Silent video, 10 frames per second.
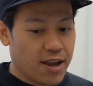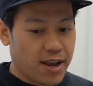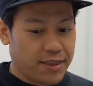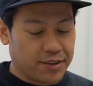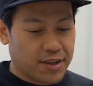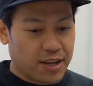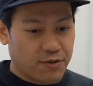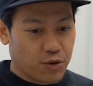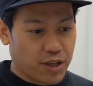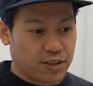and this kind of
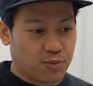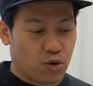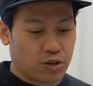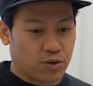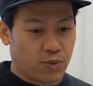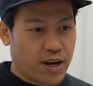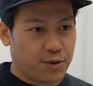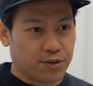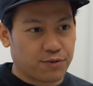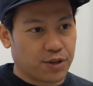relates more to when I
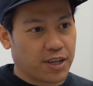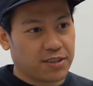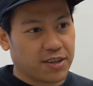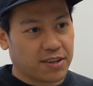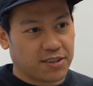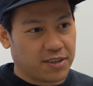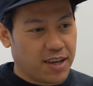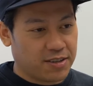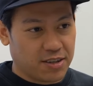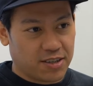was freelancing
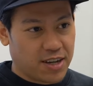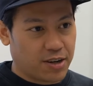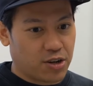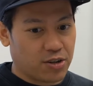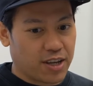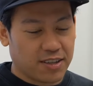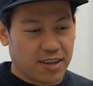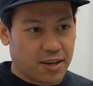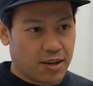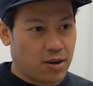as a designer, like
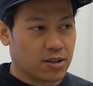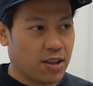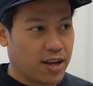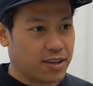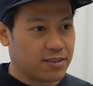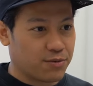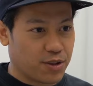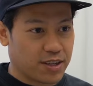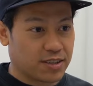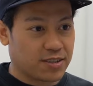taking on clients for
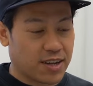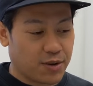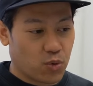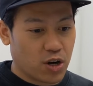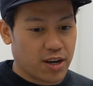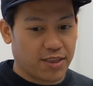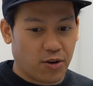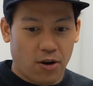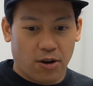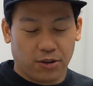like design work, and
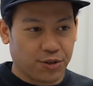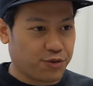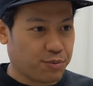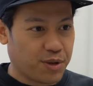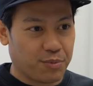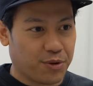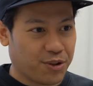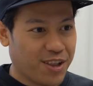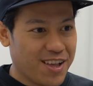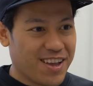they're all different people,